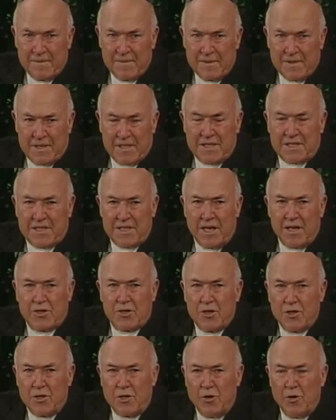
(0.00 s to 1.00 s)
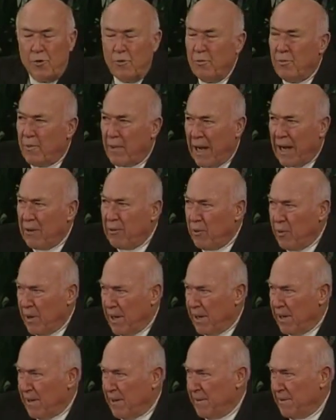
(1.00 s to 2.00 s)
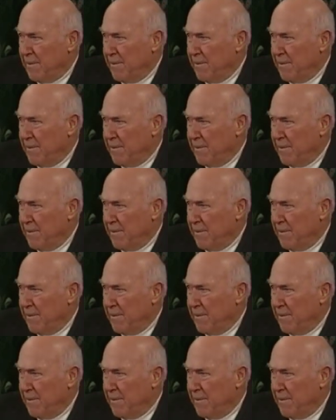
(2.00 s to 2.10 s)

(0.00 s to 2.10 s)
to seek to do my will.